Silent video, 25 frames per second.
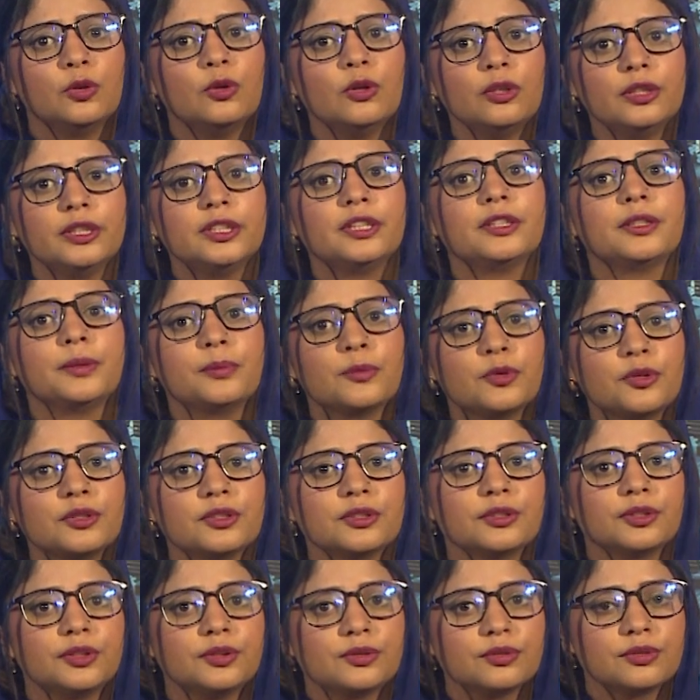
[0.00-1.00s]
older
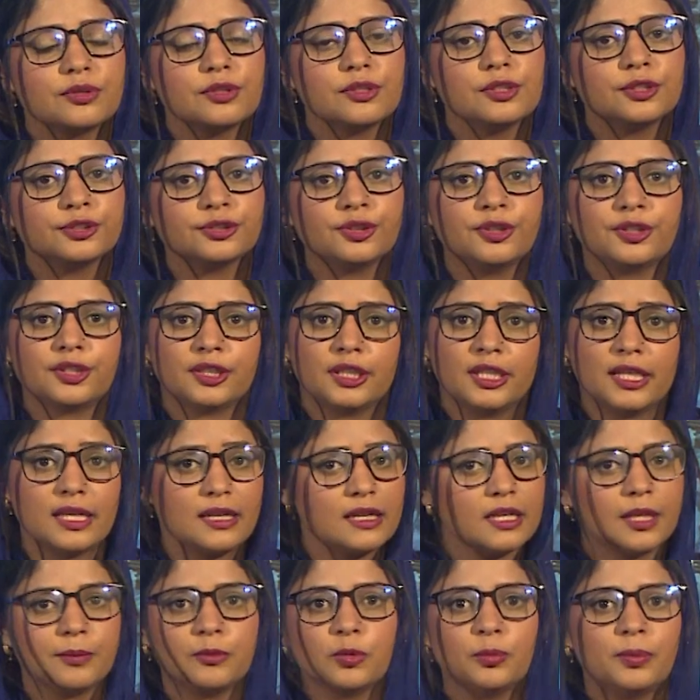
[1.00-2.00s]
remote controls or
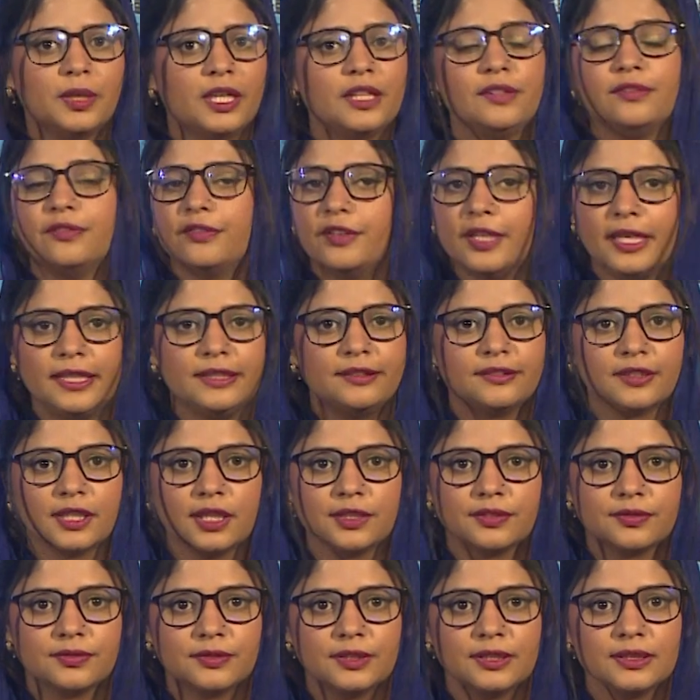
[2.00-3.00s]
early mobile file
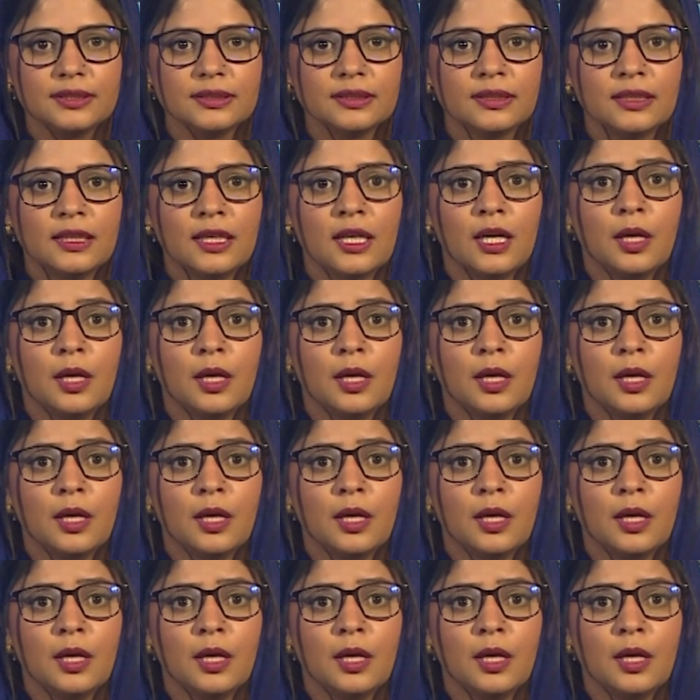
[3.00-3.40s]
transfers.